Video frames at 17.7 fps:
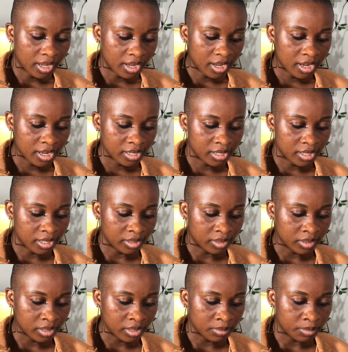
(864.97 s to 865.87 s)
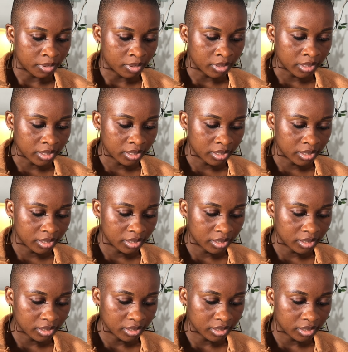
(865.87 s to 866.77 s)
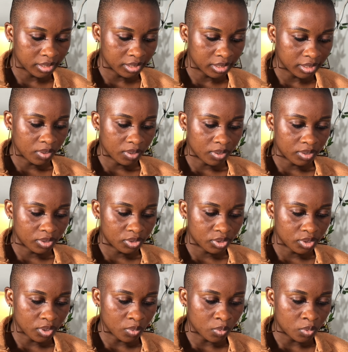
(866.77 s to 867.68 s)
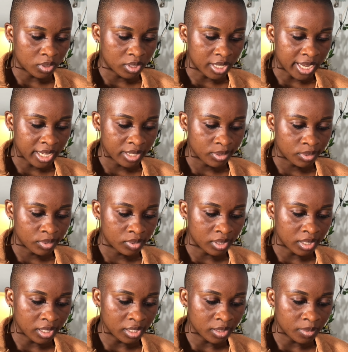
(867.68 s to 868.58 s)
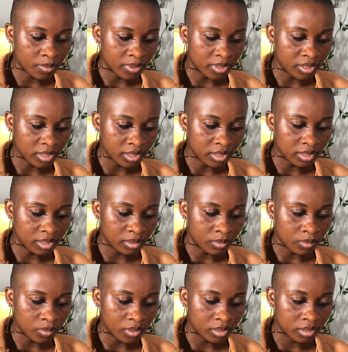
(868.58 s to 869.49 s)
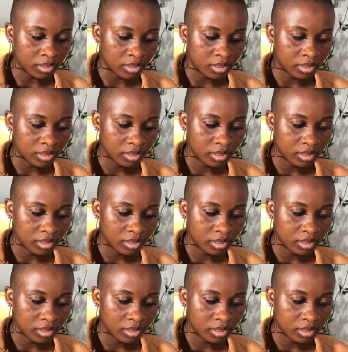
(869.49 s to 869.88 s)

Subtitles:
add another block. So we'll title this particular one